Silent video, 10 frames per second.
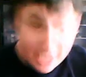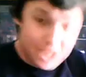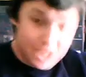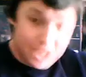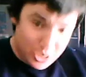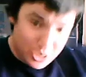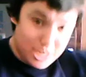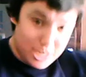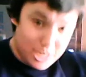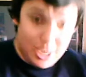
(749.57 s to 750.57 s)
Gotta get your
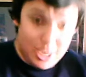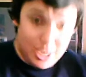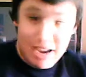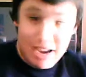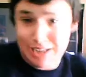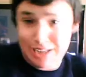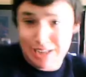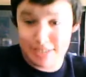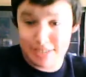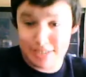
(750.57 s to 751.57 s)
hands up in the air like
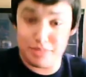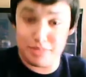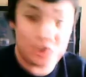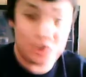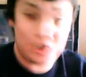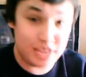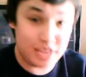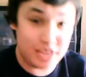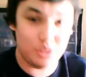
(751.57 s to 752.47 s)
this. But I hope you guys